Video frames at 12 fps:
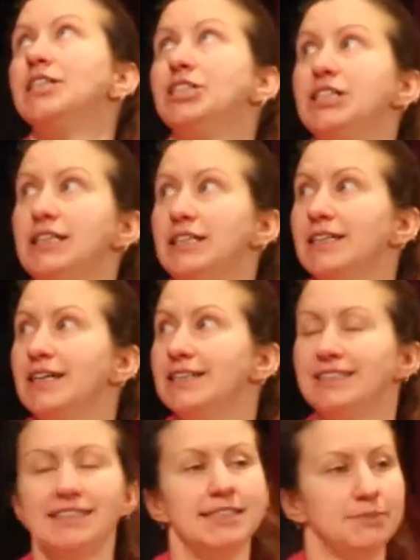She
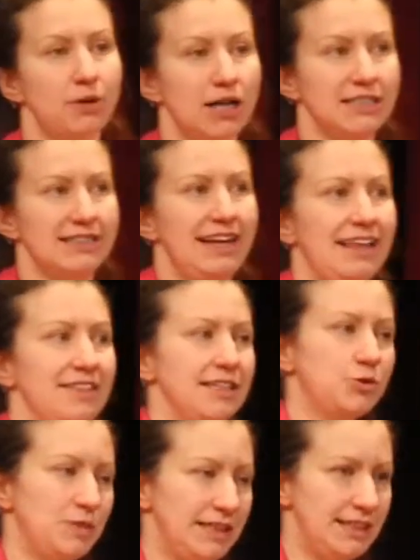did this project that I think
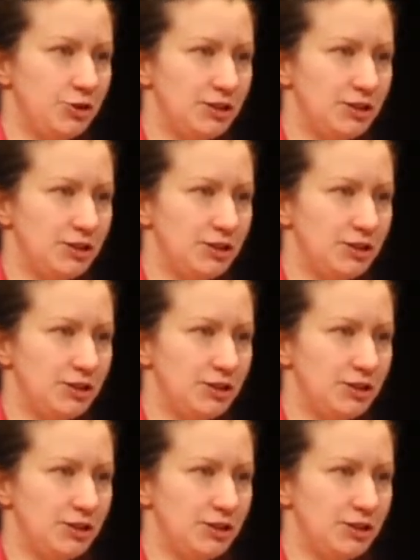is really